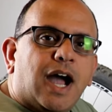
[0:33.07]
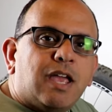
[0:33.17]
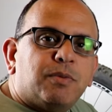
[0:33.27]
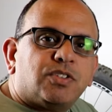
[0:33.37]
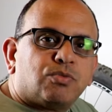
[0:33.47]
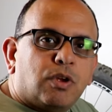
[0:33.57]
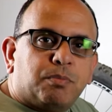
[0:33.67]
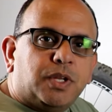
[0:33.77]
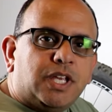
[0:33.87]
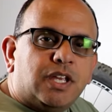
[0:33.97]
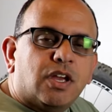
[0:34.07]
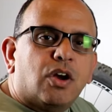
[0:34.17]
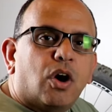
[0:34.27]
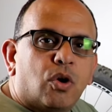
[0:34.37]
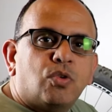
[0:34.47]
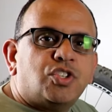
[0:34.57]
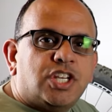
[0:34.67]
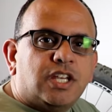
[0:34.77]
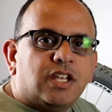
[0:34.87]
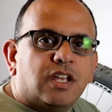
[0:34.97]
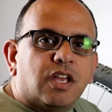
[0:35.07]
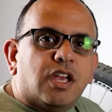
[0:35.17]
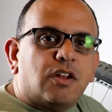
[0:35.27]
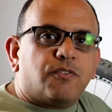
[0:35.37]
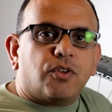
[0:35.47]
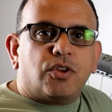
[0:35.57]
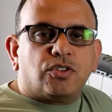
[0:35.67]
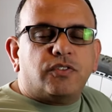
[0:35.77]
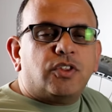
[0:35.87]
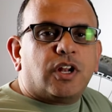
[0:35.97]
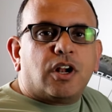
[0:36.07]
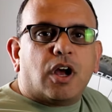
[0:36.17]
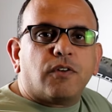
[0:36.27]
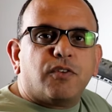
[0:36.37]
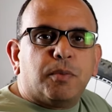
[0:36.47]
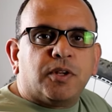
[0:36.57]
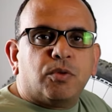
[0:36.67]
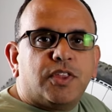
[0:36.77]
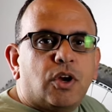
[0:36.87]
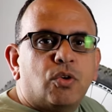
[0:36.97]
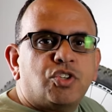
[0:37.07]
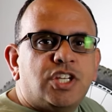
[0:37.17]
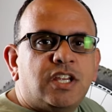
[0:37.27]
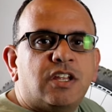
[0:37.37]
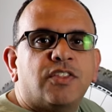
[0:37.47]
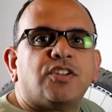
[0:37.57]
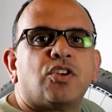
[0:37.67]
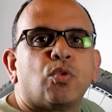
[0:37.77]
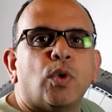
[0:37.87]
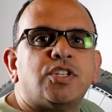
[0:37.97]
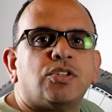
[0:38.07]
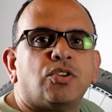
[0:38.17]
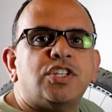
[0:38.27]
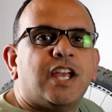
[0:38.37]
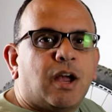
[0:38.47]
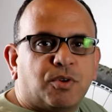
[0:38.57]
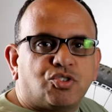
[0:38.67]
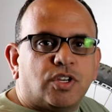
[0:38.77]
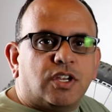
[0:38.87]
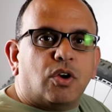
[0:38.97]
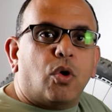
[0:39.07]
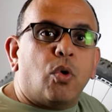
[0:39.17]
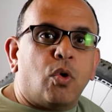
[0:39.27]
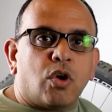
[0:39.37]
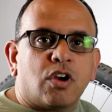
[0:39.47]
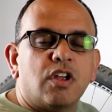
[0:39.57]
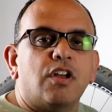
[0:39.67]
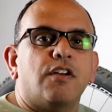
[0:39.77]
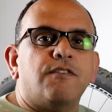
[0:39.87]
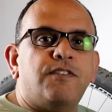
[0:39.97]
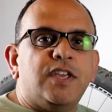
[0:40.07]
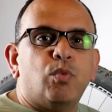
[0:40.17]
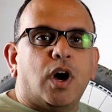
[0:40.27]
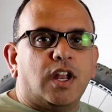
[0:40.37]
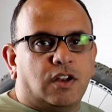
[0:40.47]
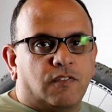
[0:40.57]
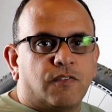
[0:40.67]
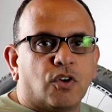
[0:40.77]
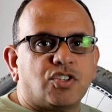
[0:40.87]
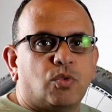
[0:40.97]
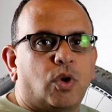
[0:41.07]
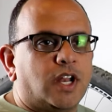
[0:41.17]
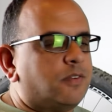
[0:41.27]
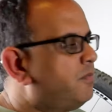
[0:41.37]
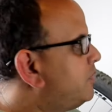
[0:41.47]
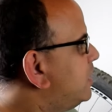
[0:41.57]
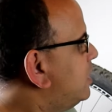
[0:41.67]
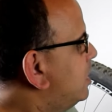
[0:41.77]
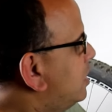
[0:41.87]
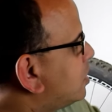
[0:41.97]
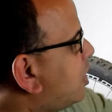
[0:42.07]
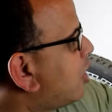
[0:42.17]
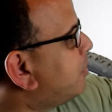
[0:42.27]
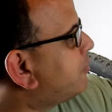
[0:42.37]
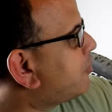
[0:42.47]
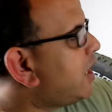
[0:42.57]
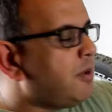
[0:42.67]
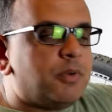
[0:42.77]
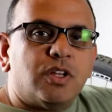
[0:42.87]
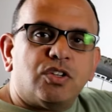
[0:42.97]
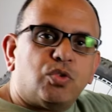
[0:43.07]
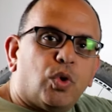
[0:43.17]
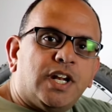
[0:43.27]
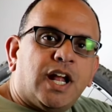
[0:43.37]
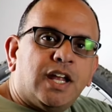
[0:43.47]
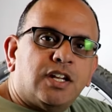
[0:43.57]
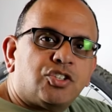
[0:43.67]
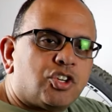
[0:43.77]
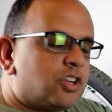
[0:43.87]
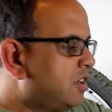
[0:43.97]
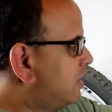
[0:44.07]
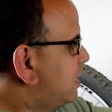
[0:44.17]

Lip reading: IBIS Ripley OG. And for those of you that are unfamiliar with OG, that's Original Geometry, or V1, version 1. Carbon frame, 29-incher,